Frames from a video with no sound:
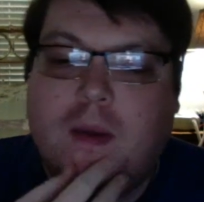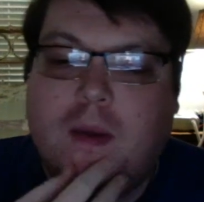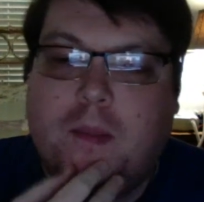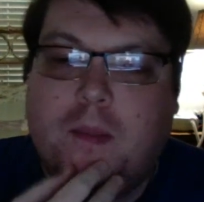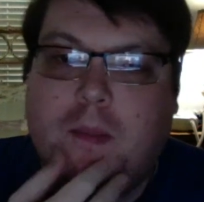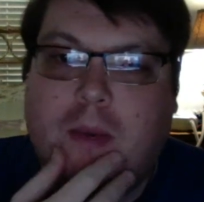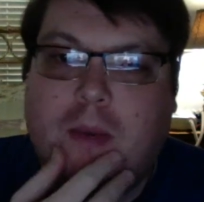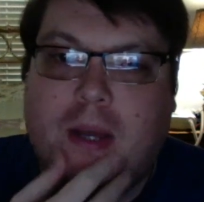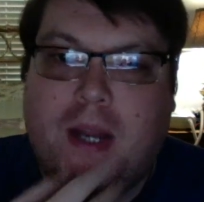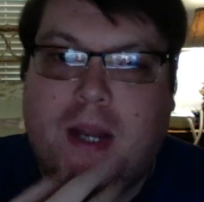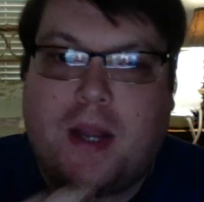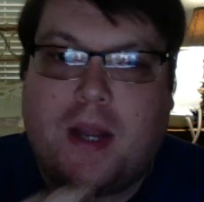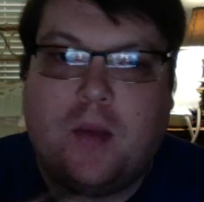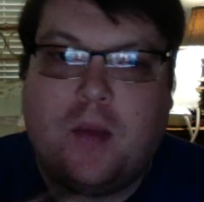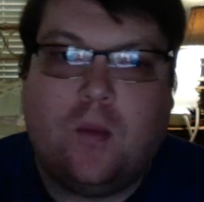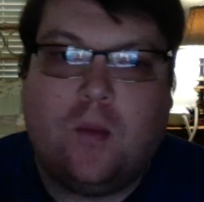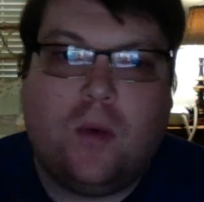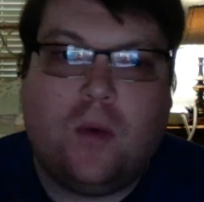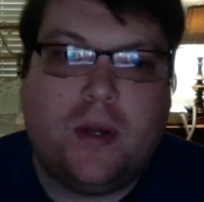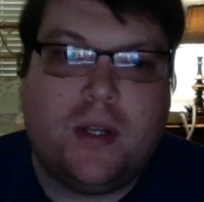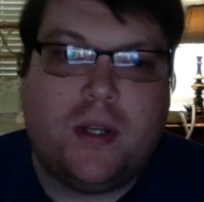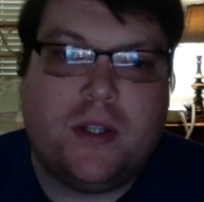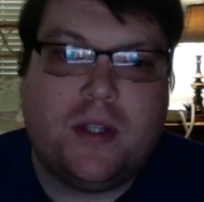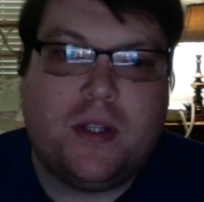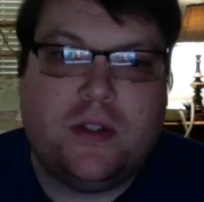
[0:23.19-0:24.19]
But I
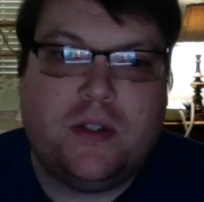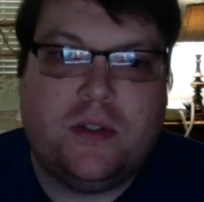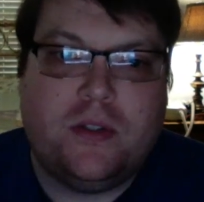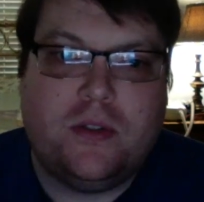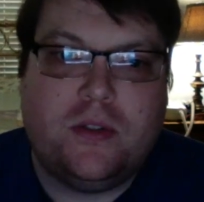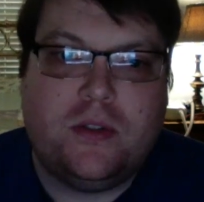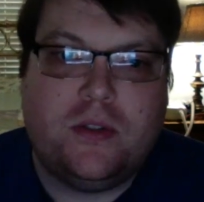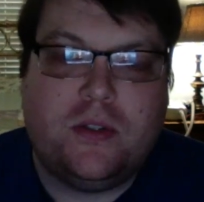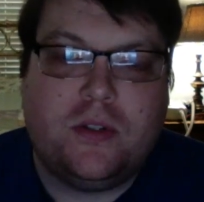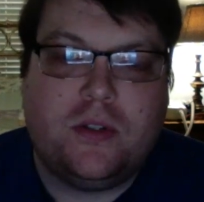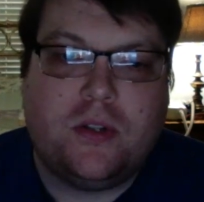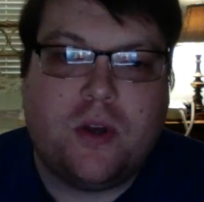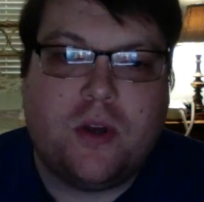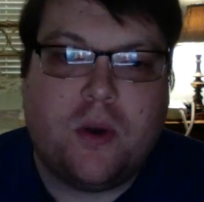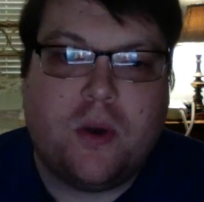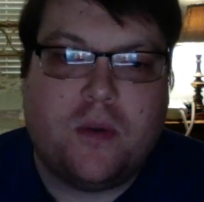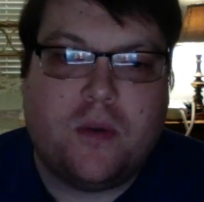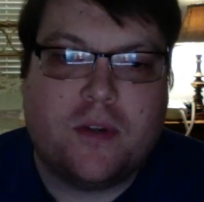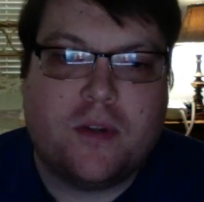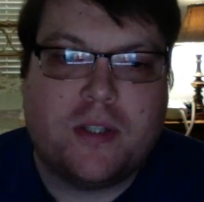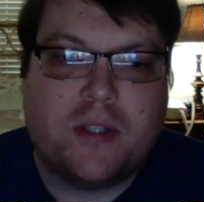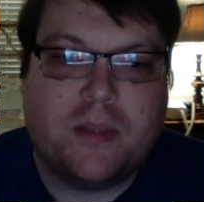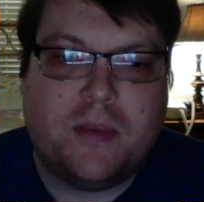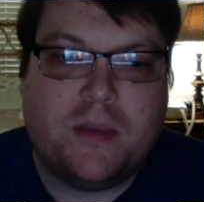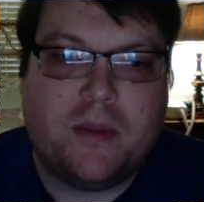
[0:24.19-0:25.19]
wanted to go over
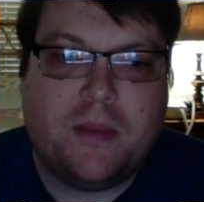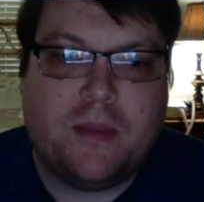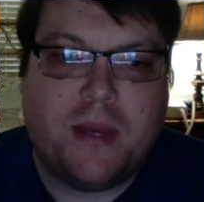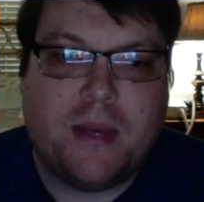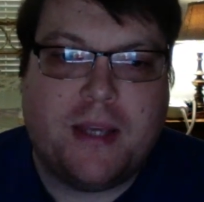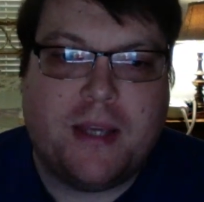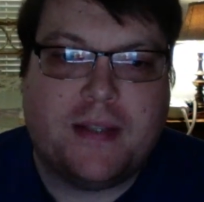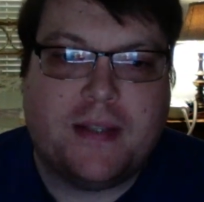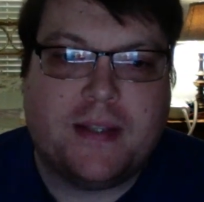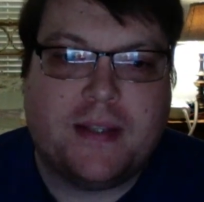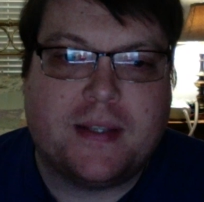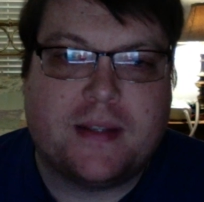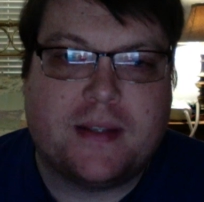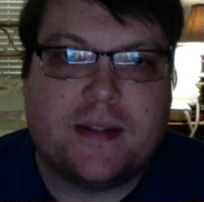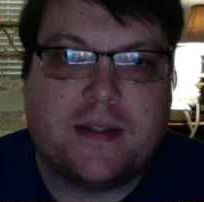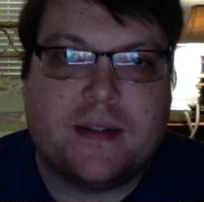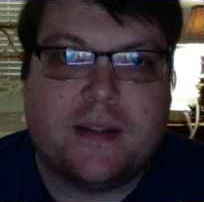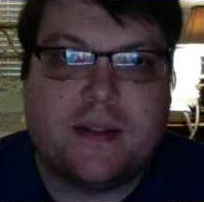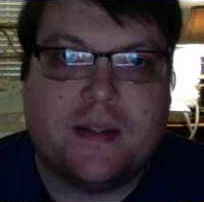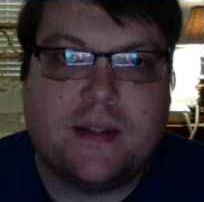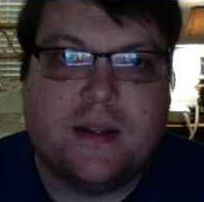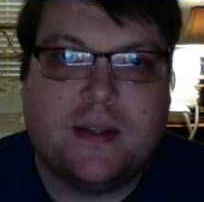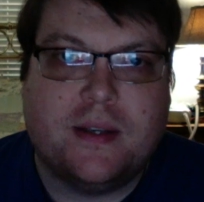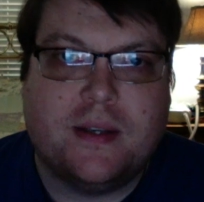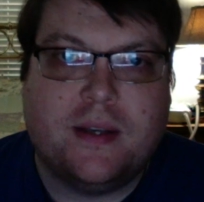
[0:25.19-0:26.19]
some of the basics
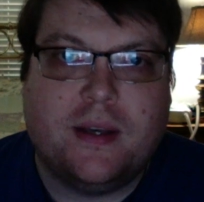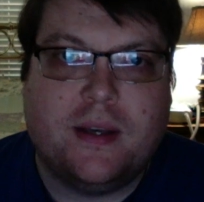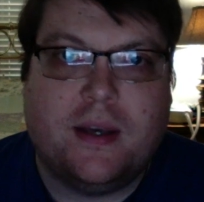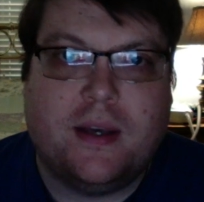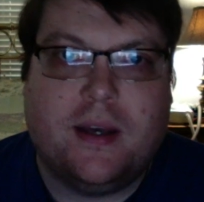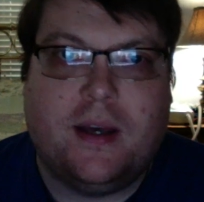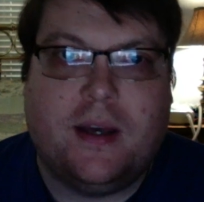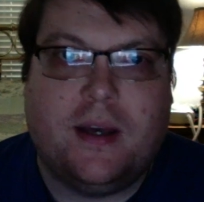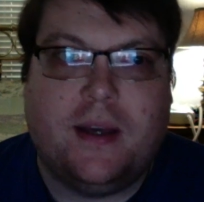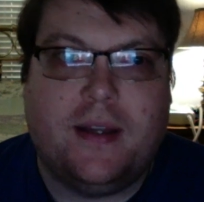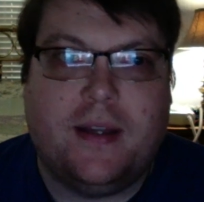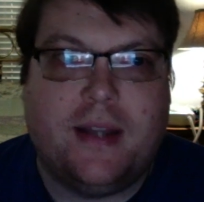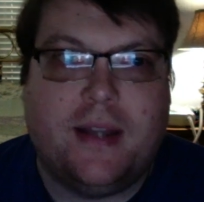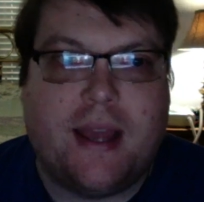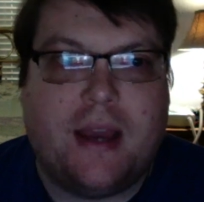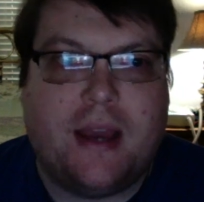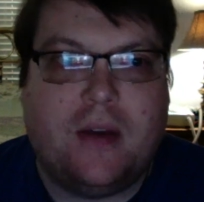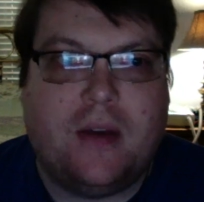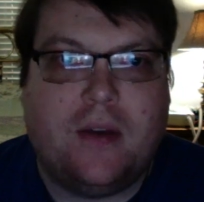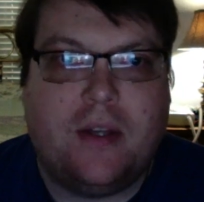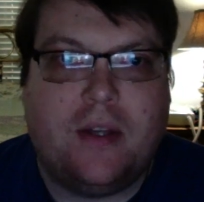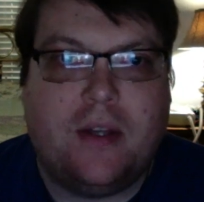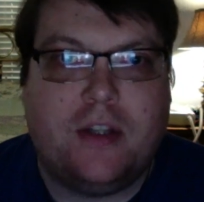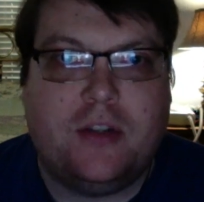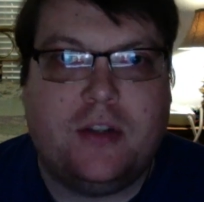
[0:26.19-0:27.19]
now
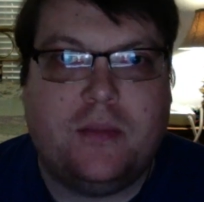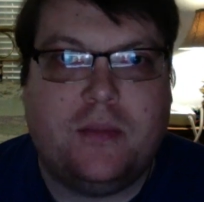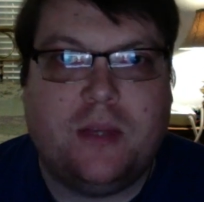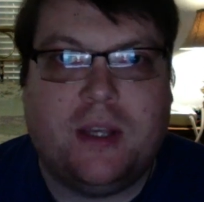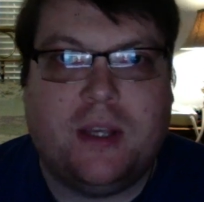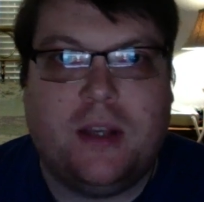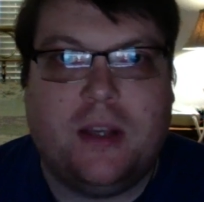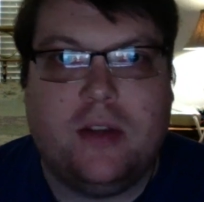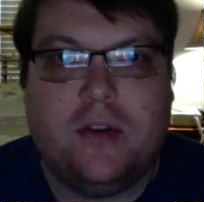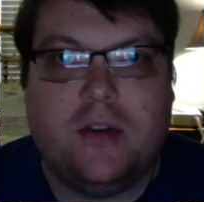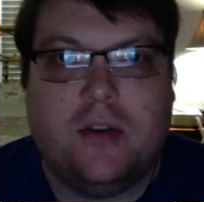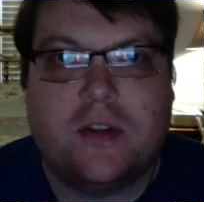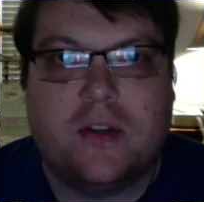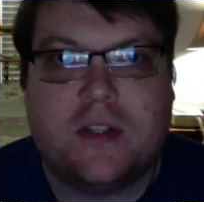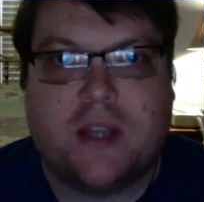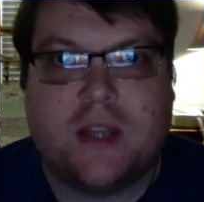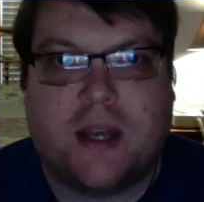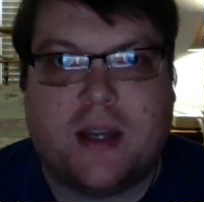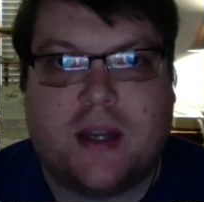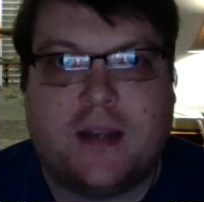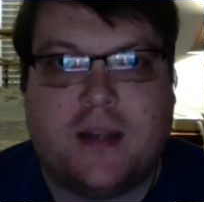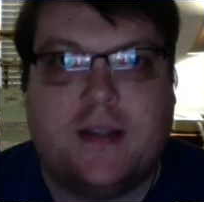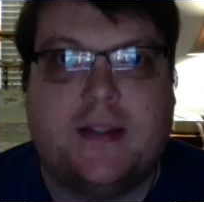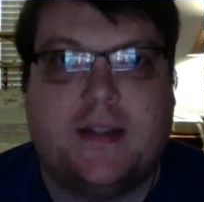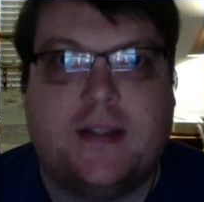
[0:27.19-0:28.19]
as you begin your
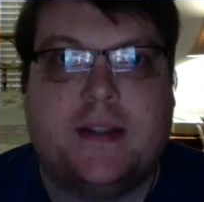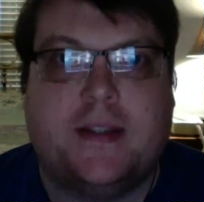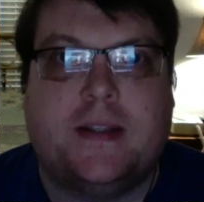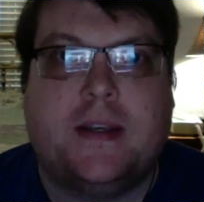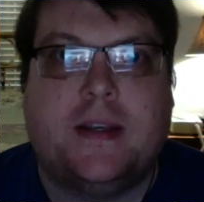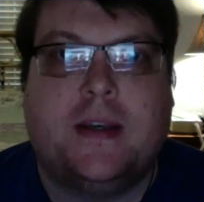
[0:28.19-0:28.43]
sadhanas.